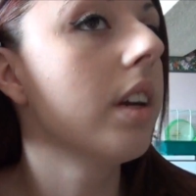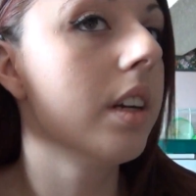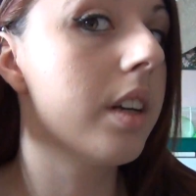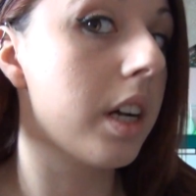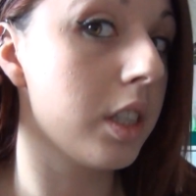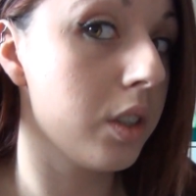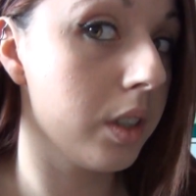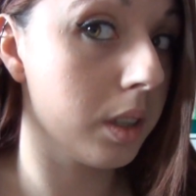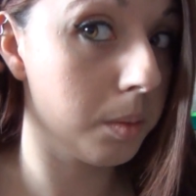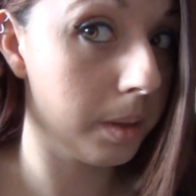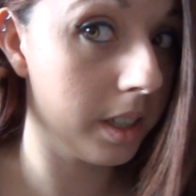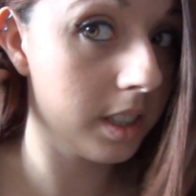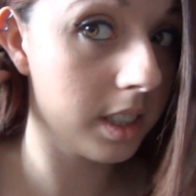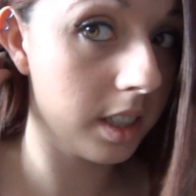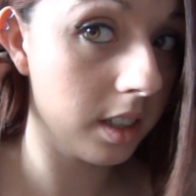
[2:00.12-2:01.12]
industrial
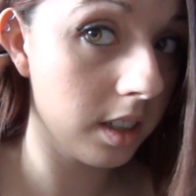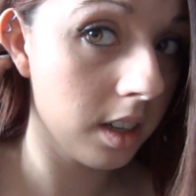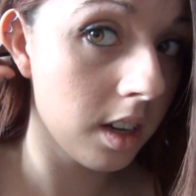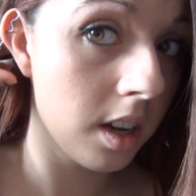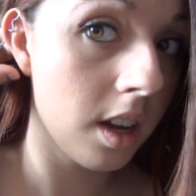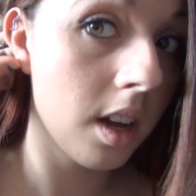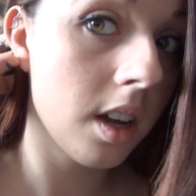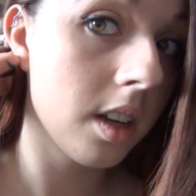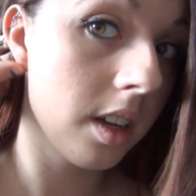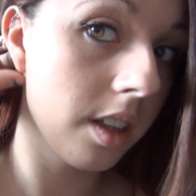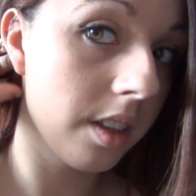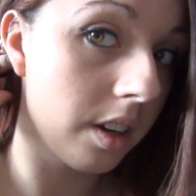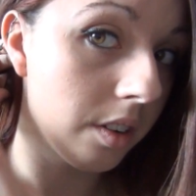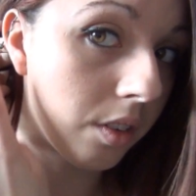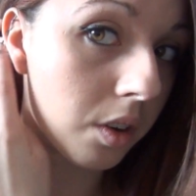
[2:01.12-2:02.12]
piercing.
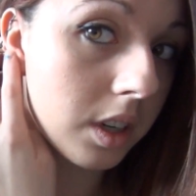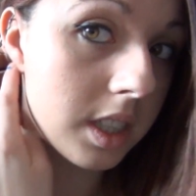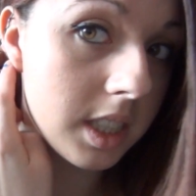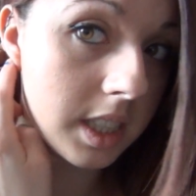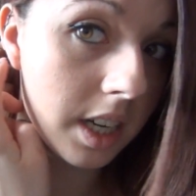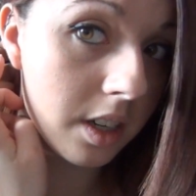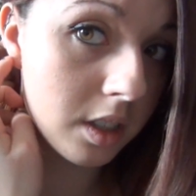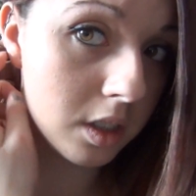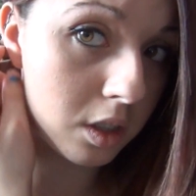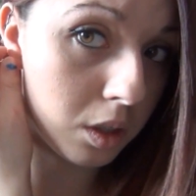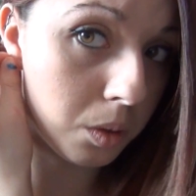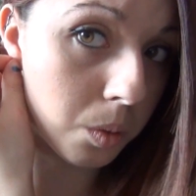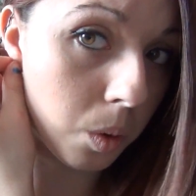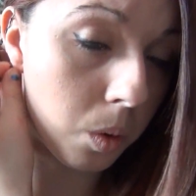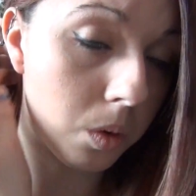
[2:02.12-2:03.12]
And then, of course, standard
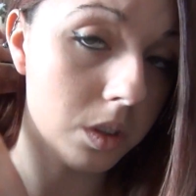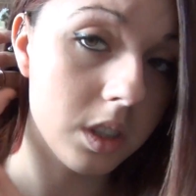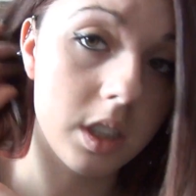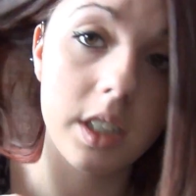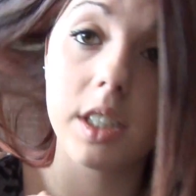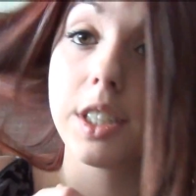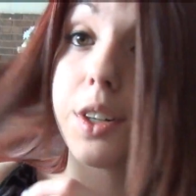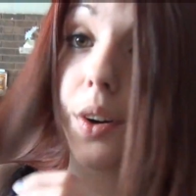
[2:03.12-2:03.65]
two holes. I just